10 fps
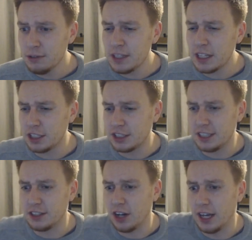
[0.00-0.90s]

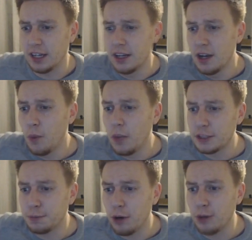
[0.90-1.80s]
Ridiculously tight.
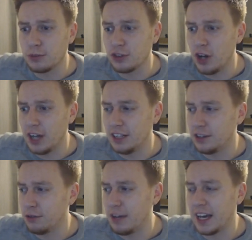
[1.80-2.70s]
West Brom slide
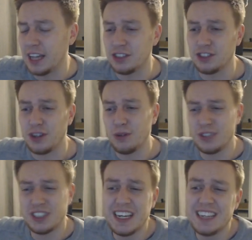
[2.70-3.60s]
into the relegation
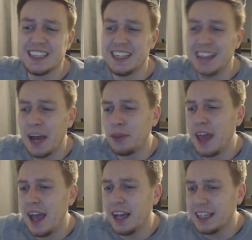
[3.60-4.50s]
zone. City
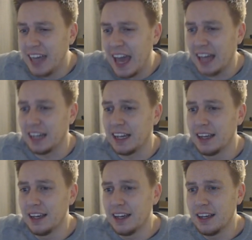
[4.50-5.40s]
down there again